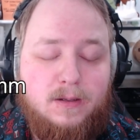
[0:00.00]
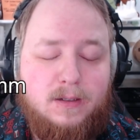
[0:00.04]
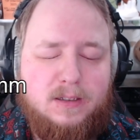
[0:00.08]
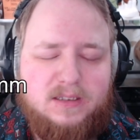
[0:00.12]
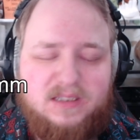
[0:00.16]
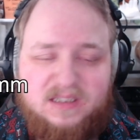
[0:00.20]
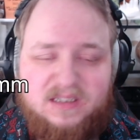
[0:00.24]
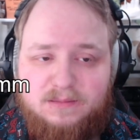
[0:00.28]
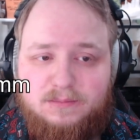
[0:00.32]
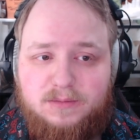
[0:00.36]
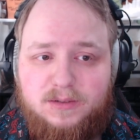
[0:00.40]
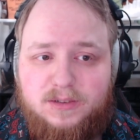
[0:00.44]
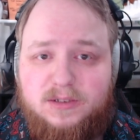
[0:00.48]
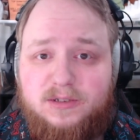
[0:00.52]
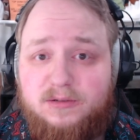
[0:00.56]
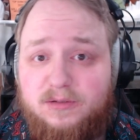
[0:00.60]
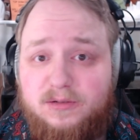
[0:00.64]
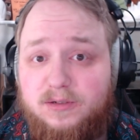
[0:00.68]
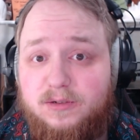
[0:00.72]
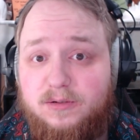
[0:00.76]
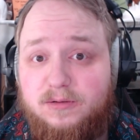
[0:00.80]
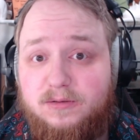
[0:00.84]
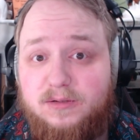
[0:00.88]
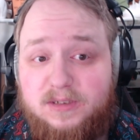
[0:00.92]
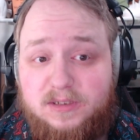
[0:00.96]
Someone
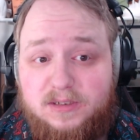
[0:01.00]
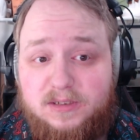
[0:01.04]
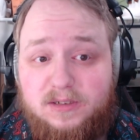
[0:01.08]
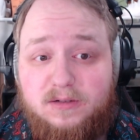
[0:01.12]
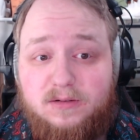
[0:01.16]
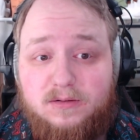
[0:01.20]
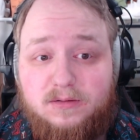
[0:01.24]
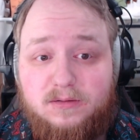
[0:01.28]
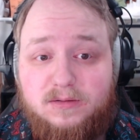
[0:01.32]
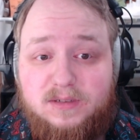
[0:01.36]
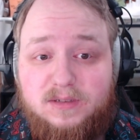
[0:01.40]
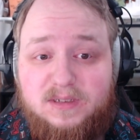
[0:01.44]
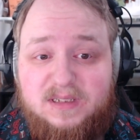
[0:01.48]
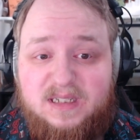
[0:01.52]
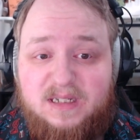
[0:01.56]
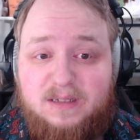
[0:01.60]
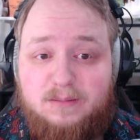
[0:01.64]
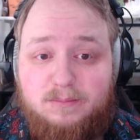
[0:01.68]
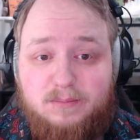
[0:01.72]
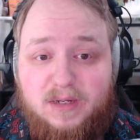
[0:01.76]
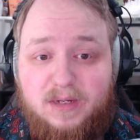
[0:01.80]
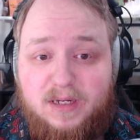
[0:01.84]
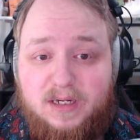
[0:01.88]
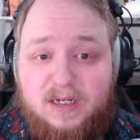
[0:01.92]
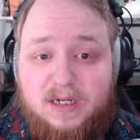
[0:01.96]
drew the circles that
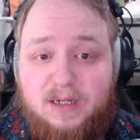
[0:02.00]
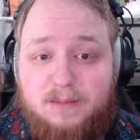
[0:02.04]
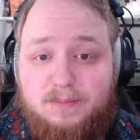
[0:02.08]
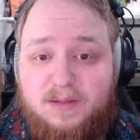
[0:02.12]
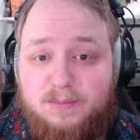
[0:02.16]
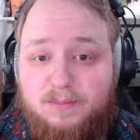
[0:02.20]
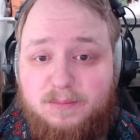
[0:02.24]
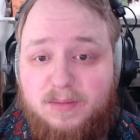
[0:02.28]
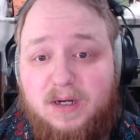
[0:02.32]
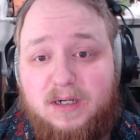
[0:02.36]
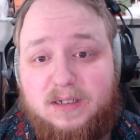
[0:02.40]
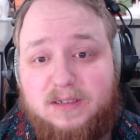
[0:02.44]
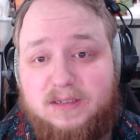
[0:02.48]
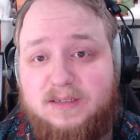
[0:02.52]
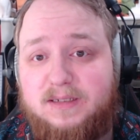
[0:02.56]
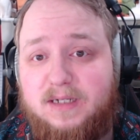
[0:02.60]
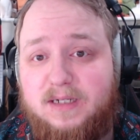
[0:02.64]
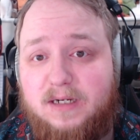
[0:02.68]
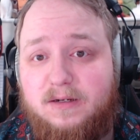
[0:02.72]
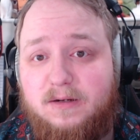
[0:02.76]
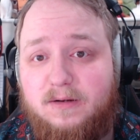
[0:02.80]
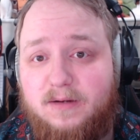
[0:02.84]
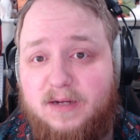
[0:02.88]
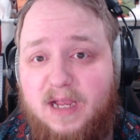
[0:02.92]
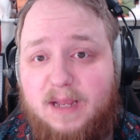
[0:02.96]
make up the buttons
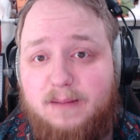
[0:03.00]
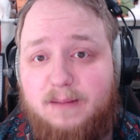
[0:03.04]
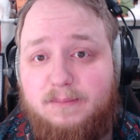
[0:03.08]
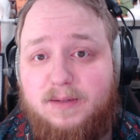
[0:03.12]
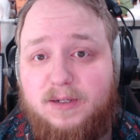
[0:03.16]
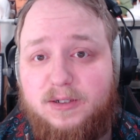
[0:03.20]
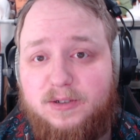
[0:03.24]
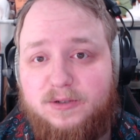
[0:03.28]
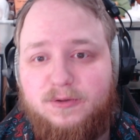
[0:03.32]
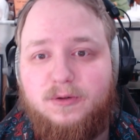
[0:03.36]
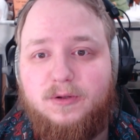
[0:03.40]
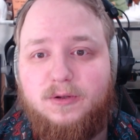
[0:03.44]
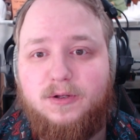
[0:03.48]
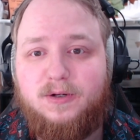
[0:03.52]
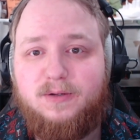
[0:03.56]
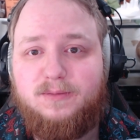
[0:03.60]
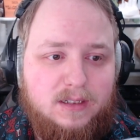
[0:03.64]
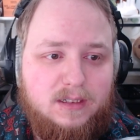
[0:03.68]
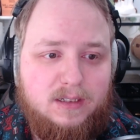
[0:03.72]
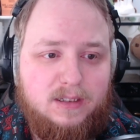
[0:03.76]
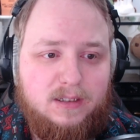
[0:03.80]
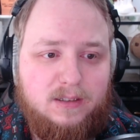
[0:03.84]
on your game controller.